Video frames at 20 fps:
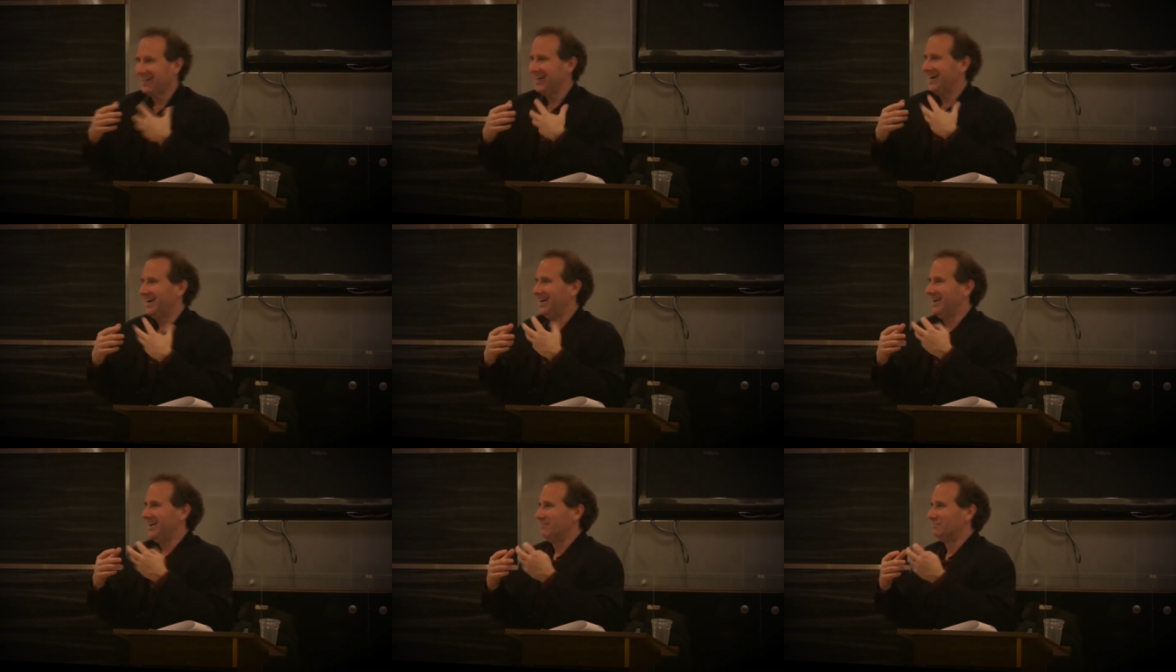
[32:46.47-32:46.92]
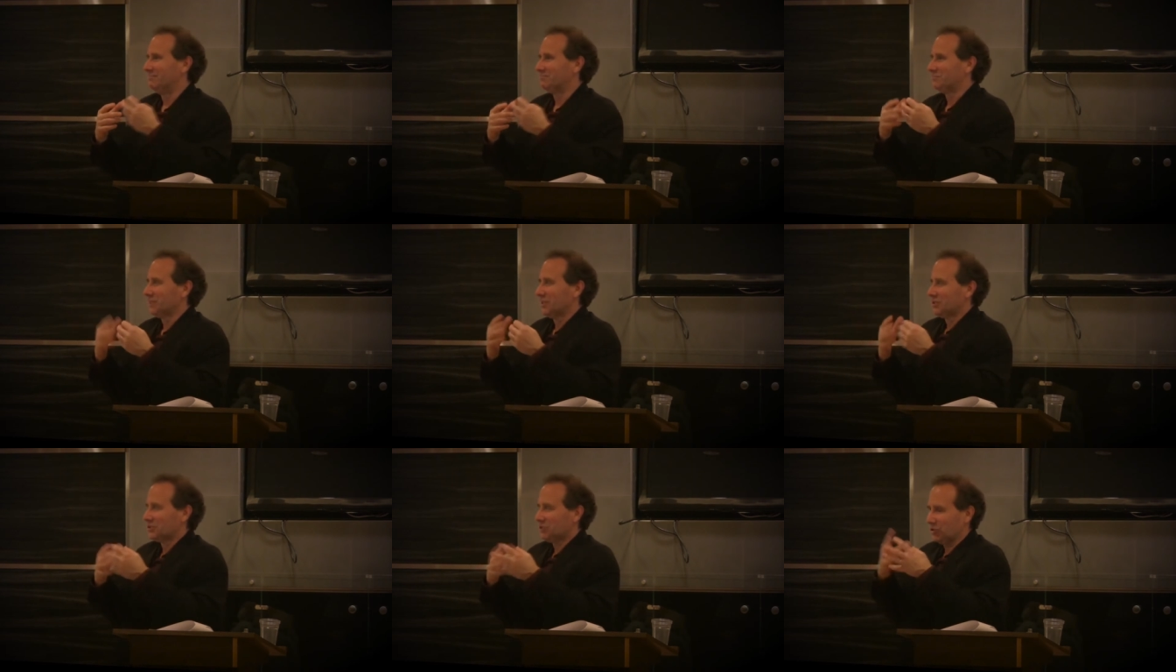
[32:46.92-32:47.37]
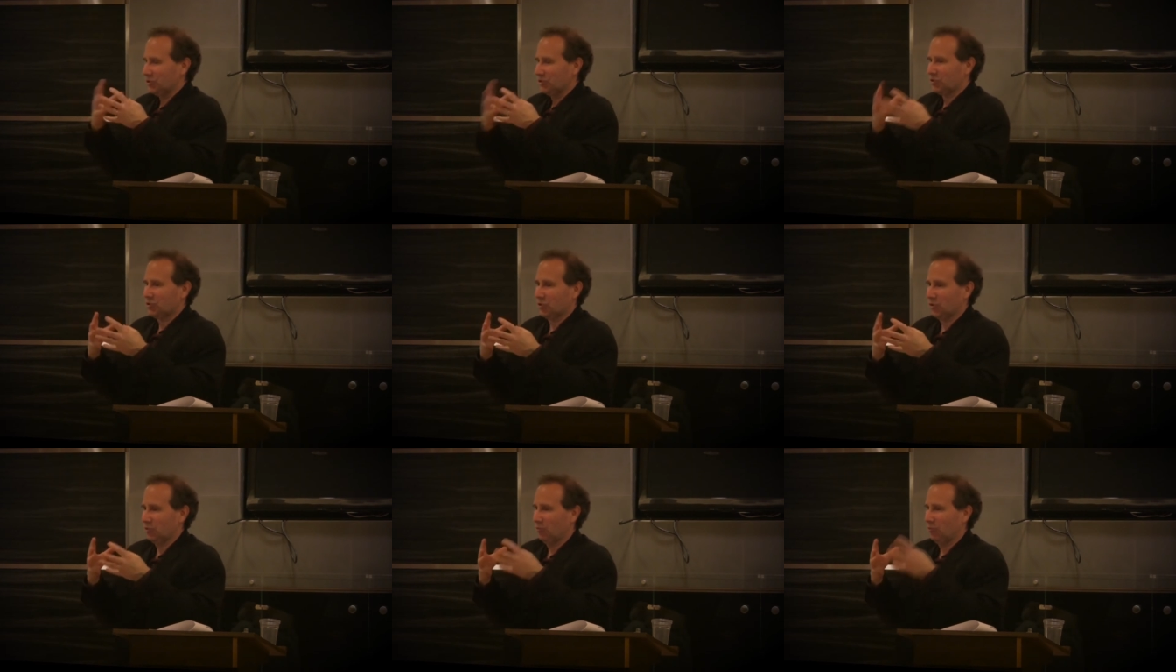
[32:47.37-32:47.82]
Um, so you
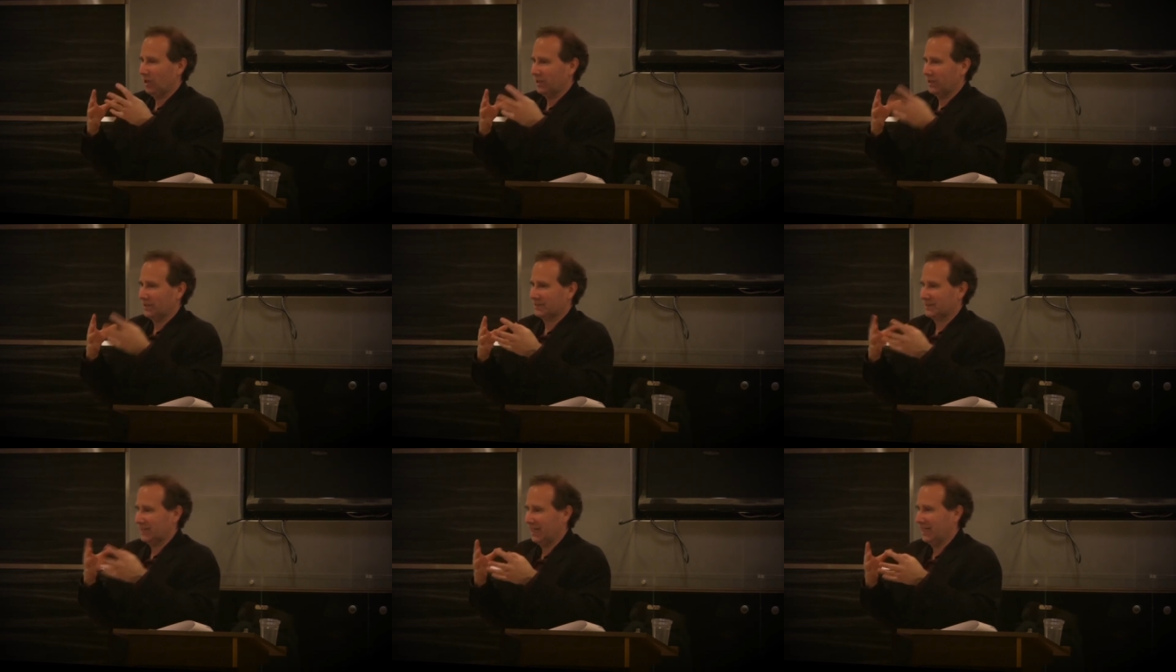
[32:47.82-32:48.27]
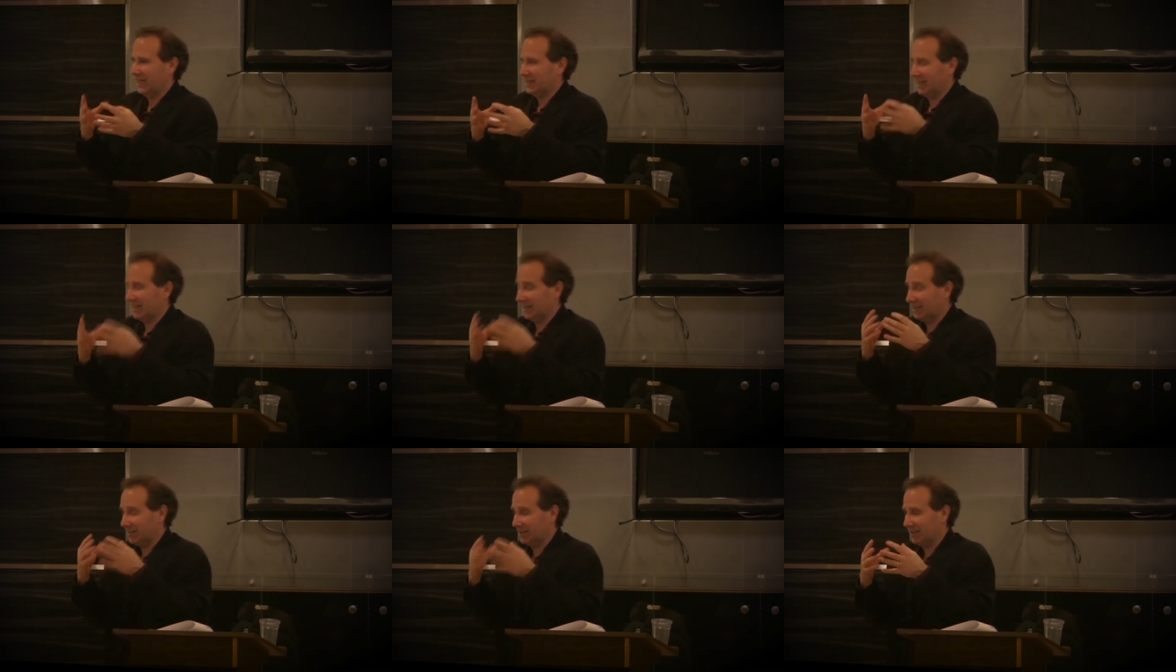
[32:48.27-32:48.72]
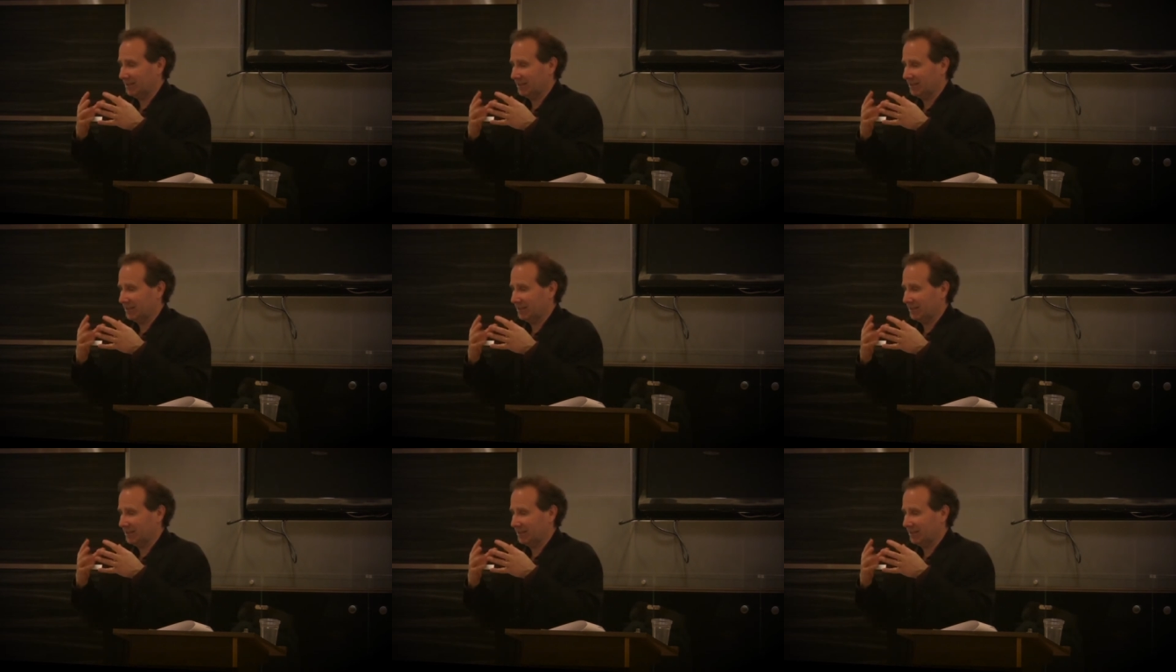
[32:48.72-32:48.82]
sort of want to say, like,